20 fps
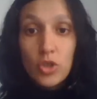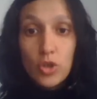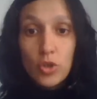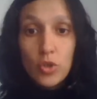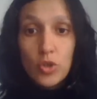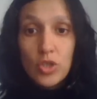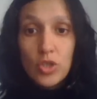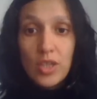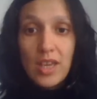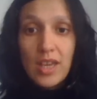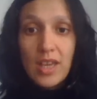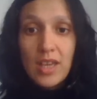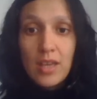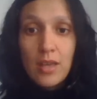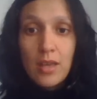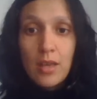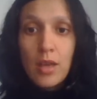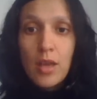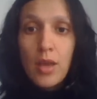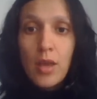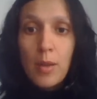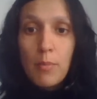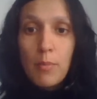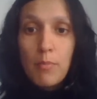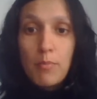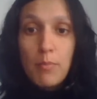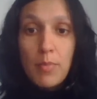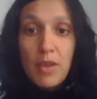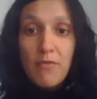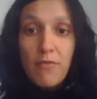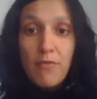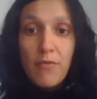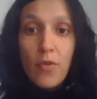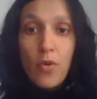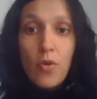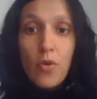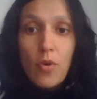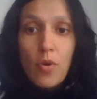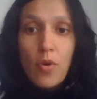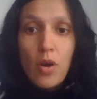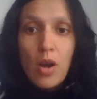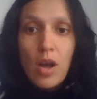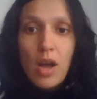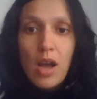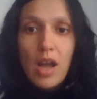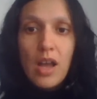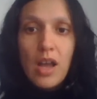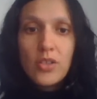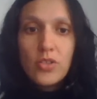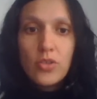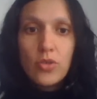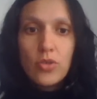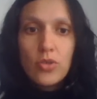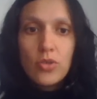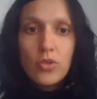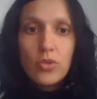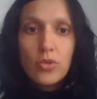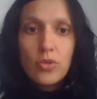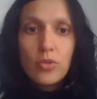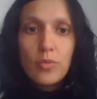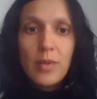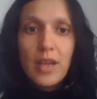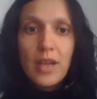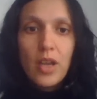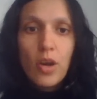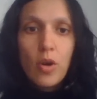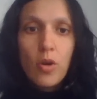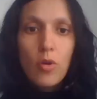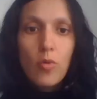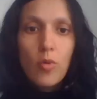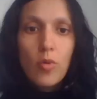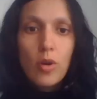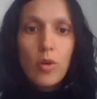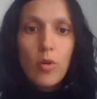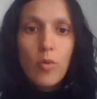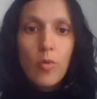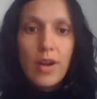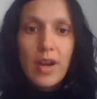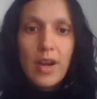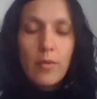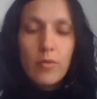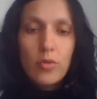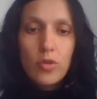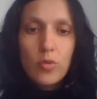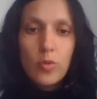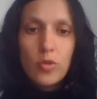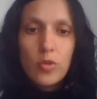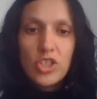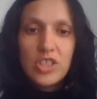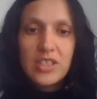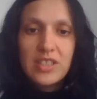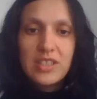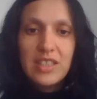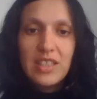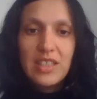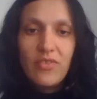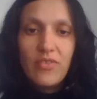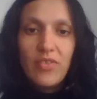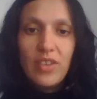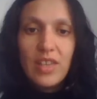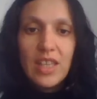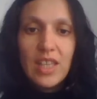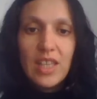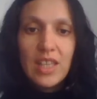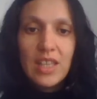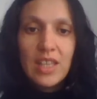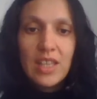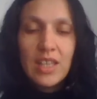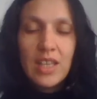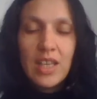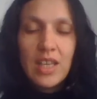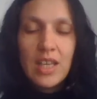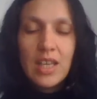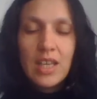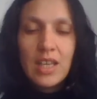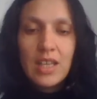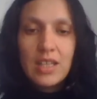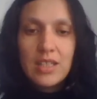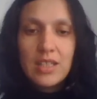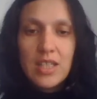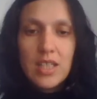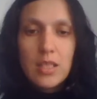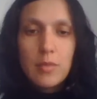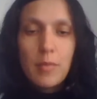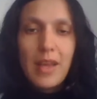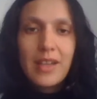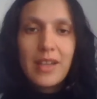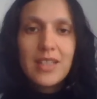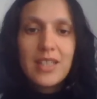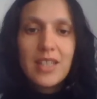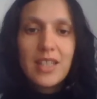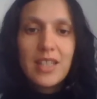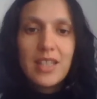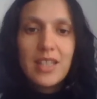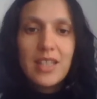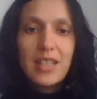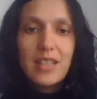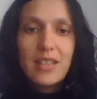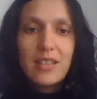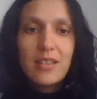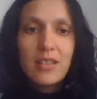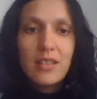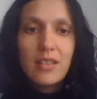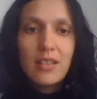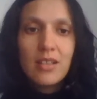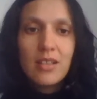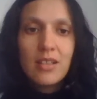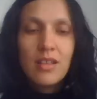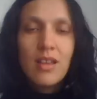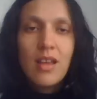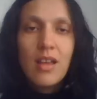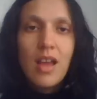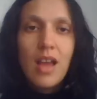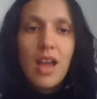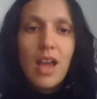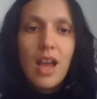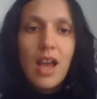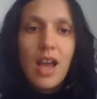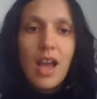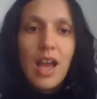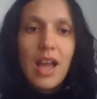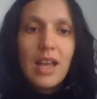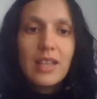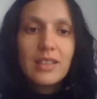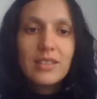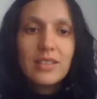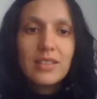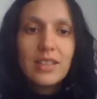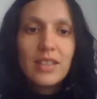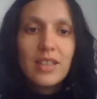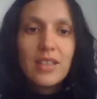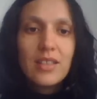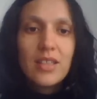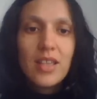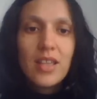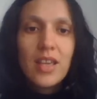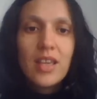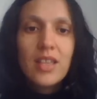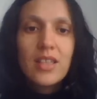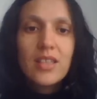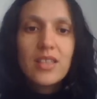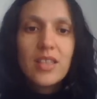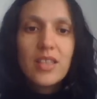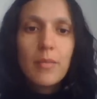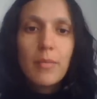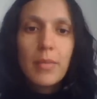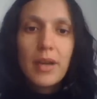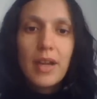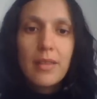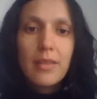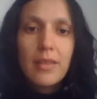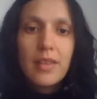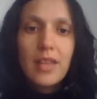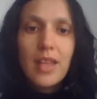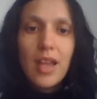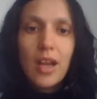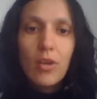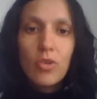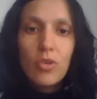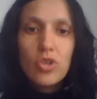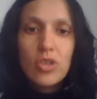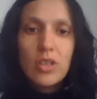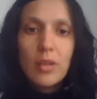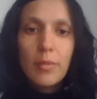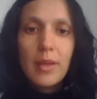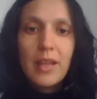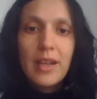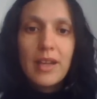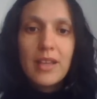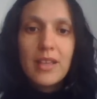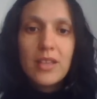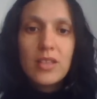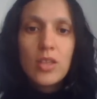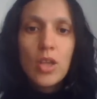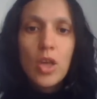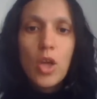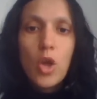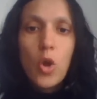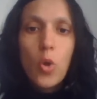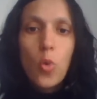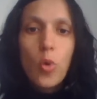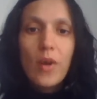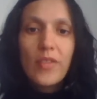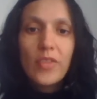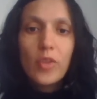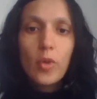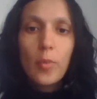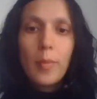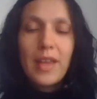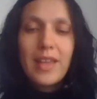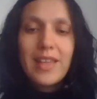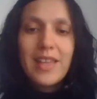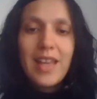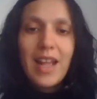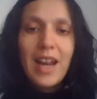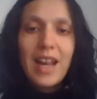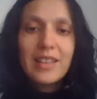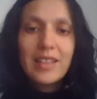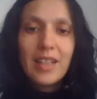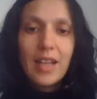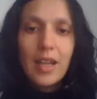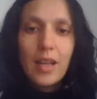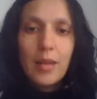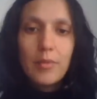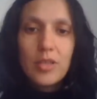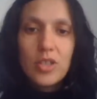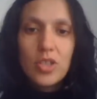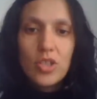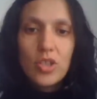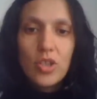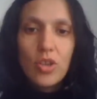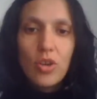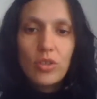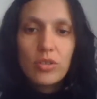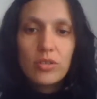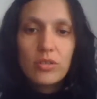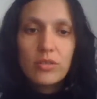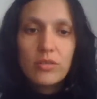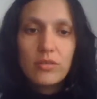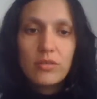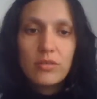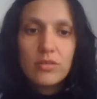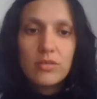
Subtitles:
To say, before, I used to do my homework when I was watching TV. Spanish is, antes siempre hacía los deberes cuando veía la televisión.